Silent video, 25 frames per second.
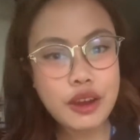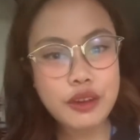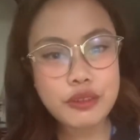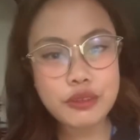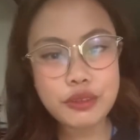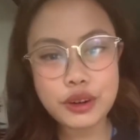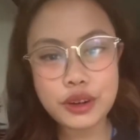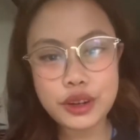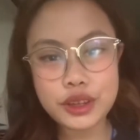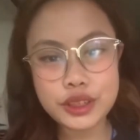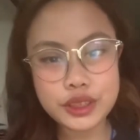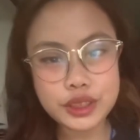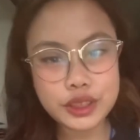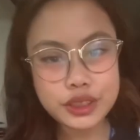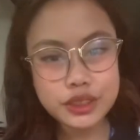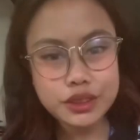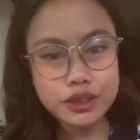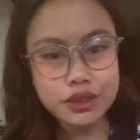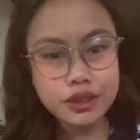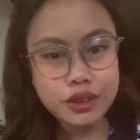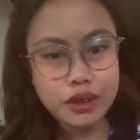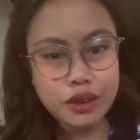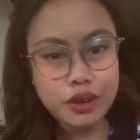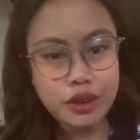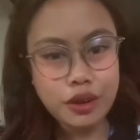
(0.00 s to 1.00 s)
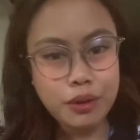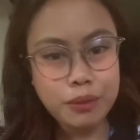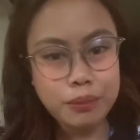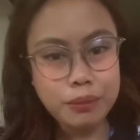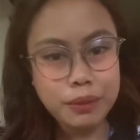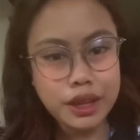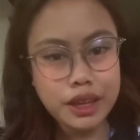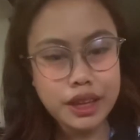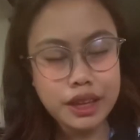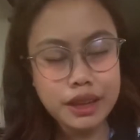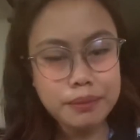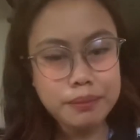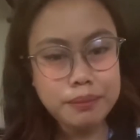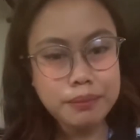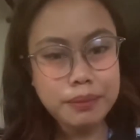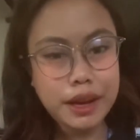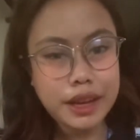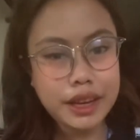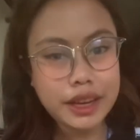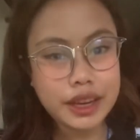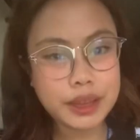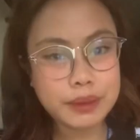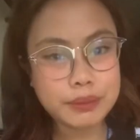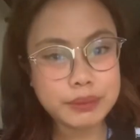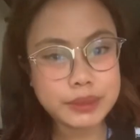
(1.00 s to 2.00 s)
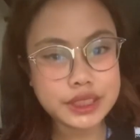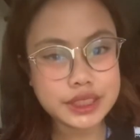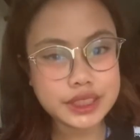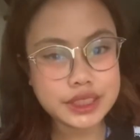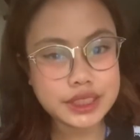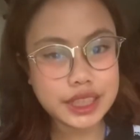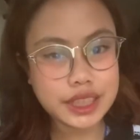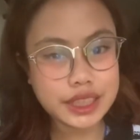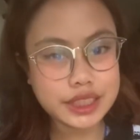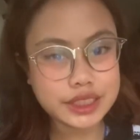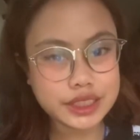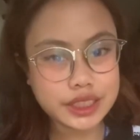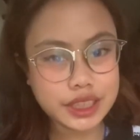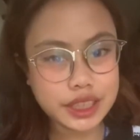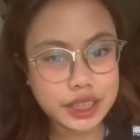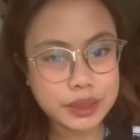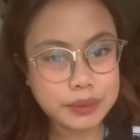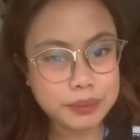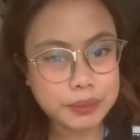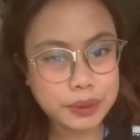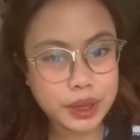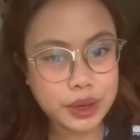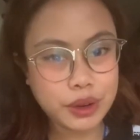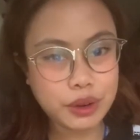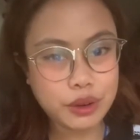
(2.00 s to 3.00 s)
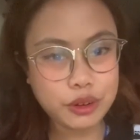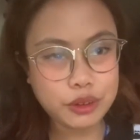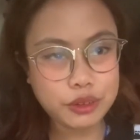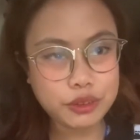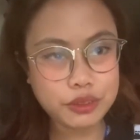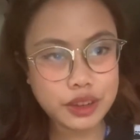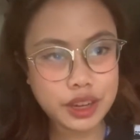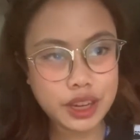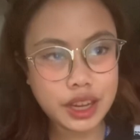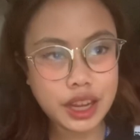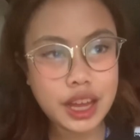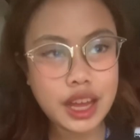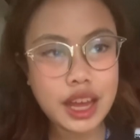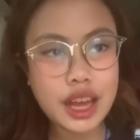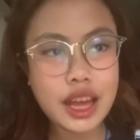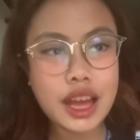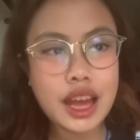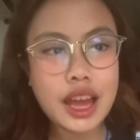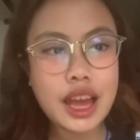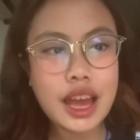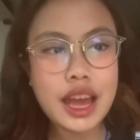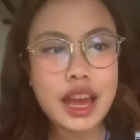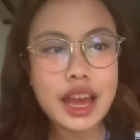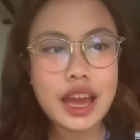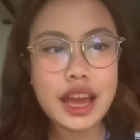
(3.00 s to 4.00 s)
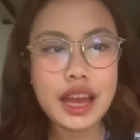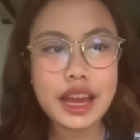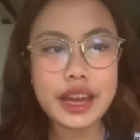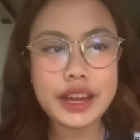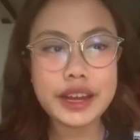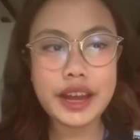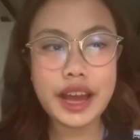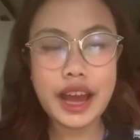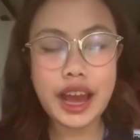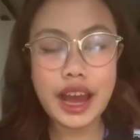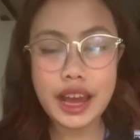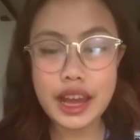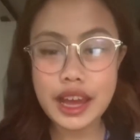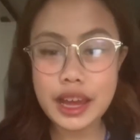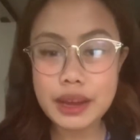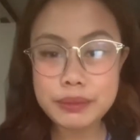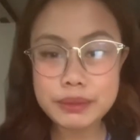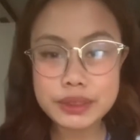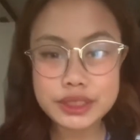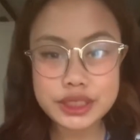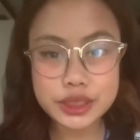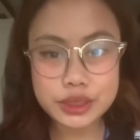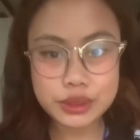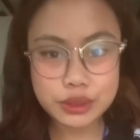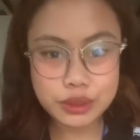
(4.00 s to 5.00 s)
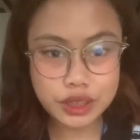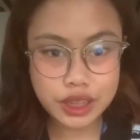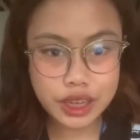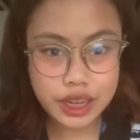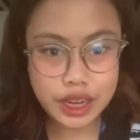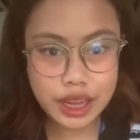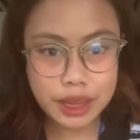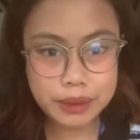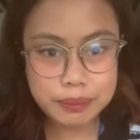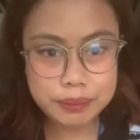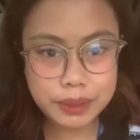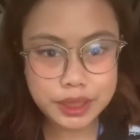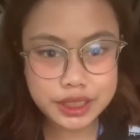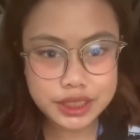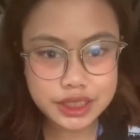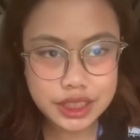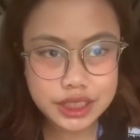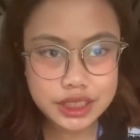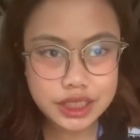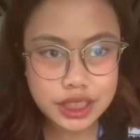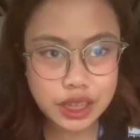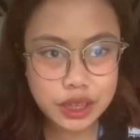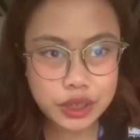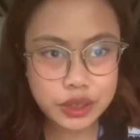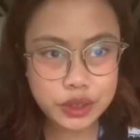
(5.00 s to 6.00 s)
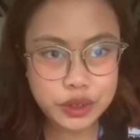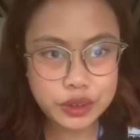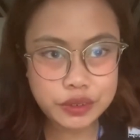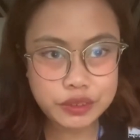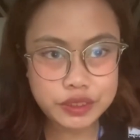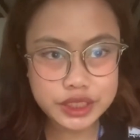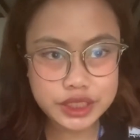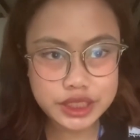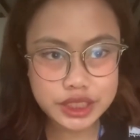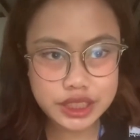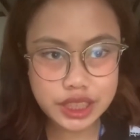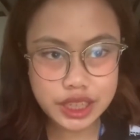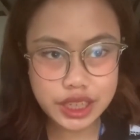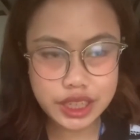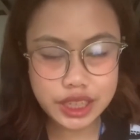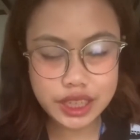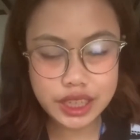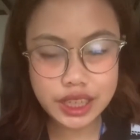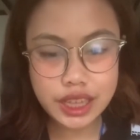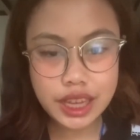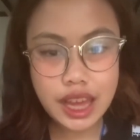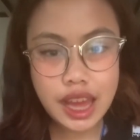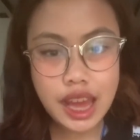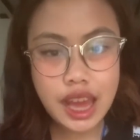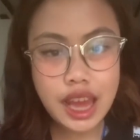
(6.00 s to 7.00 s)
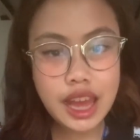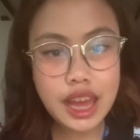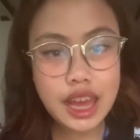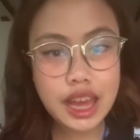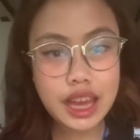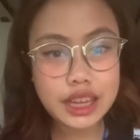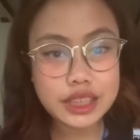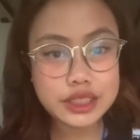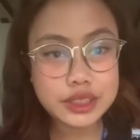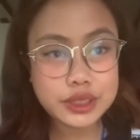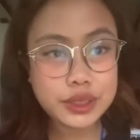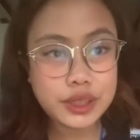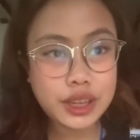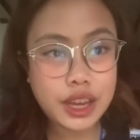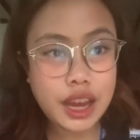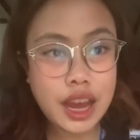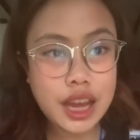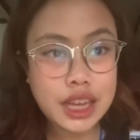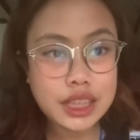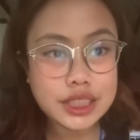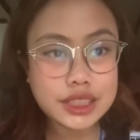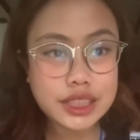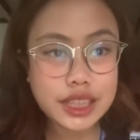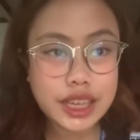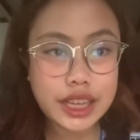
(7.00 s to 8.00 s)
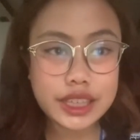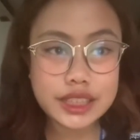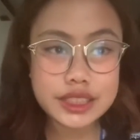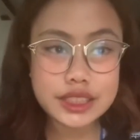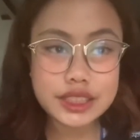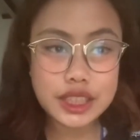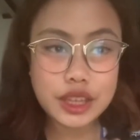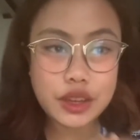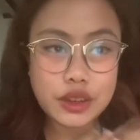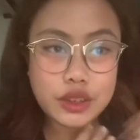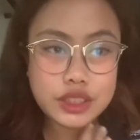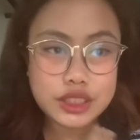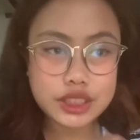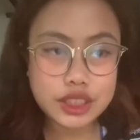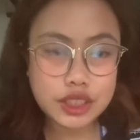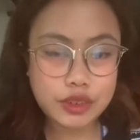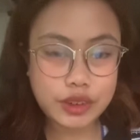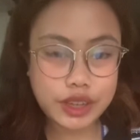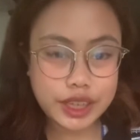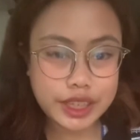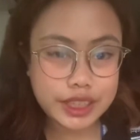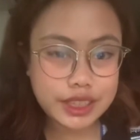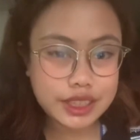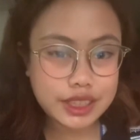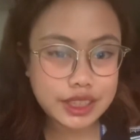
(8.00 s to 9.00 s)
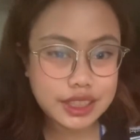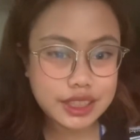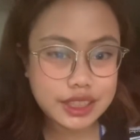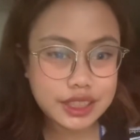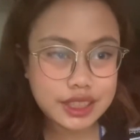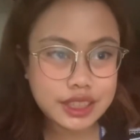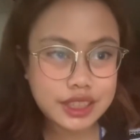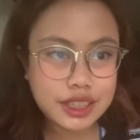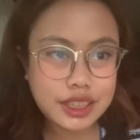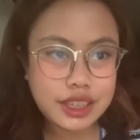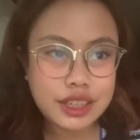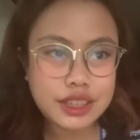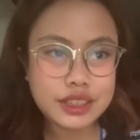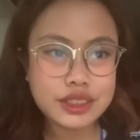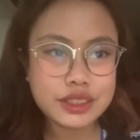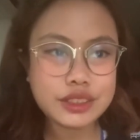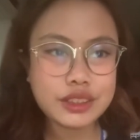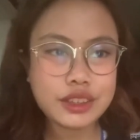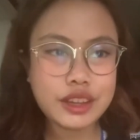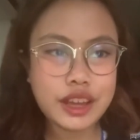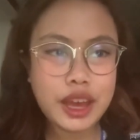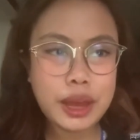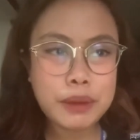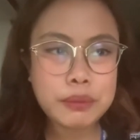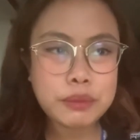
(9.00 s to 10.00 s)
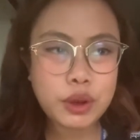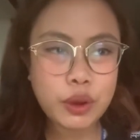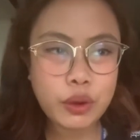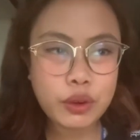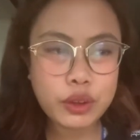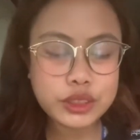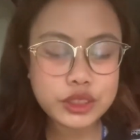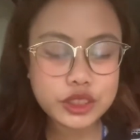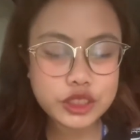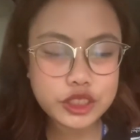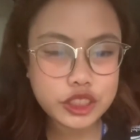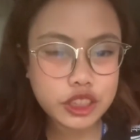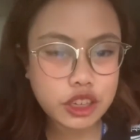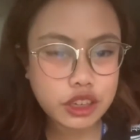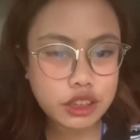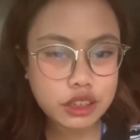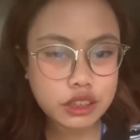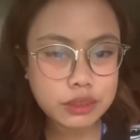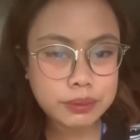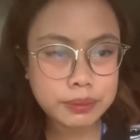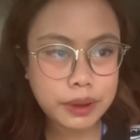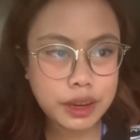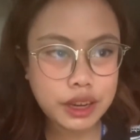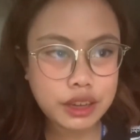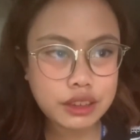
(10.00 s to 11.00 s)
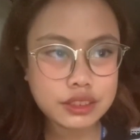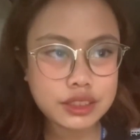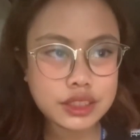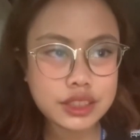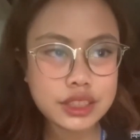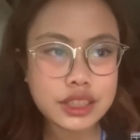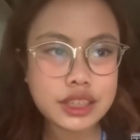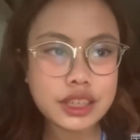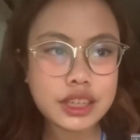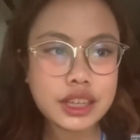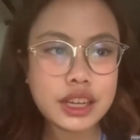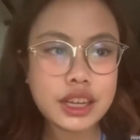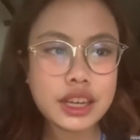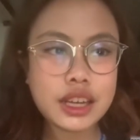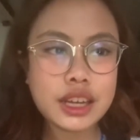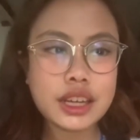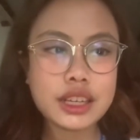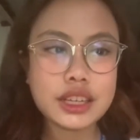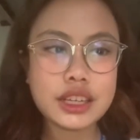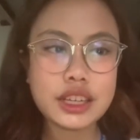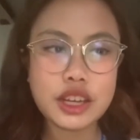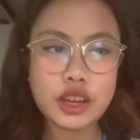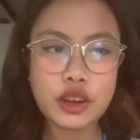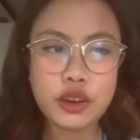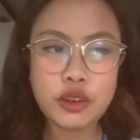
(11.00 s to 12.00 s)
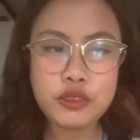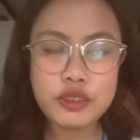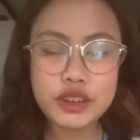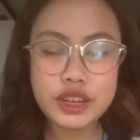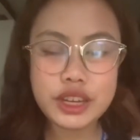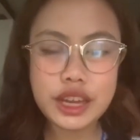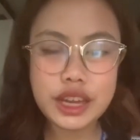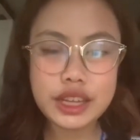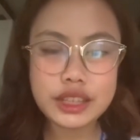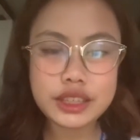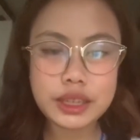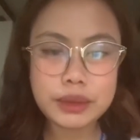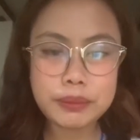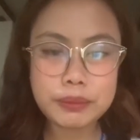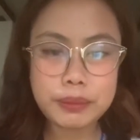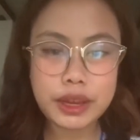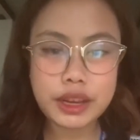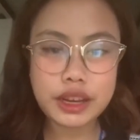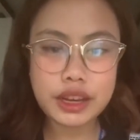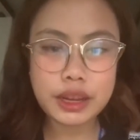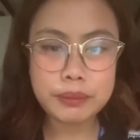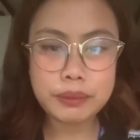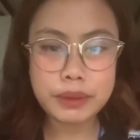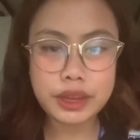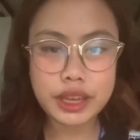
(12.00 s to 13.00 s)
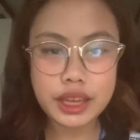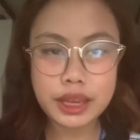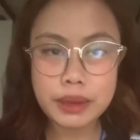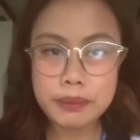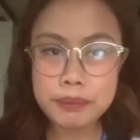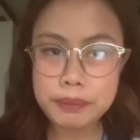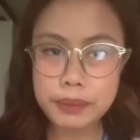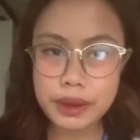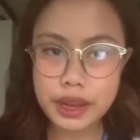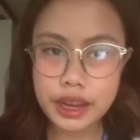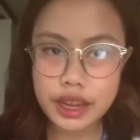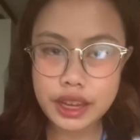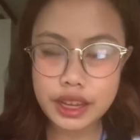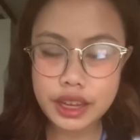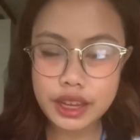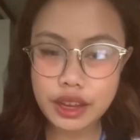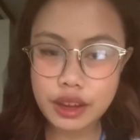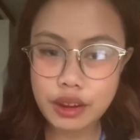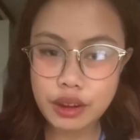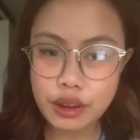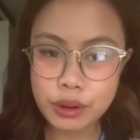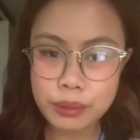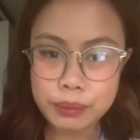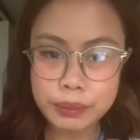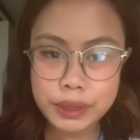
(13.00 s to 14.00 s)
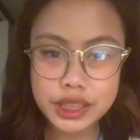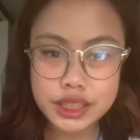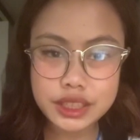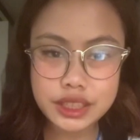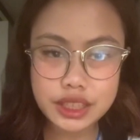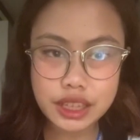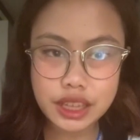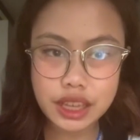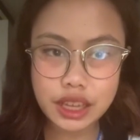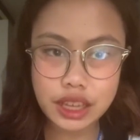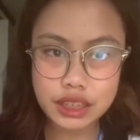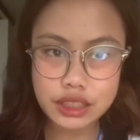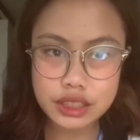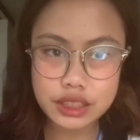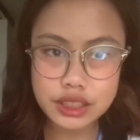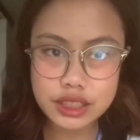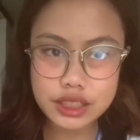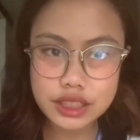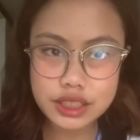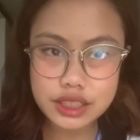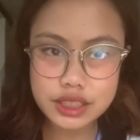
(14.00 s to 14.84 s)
For those who don't know me, my name is Angelyn and I am a student at Pancasila University. As you guys can see on the screen, today I'm going to talk about the COVID-19 pandemic impact on mental health.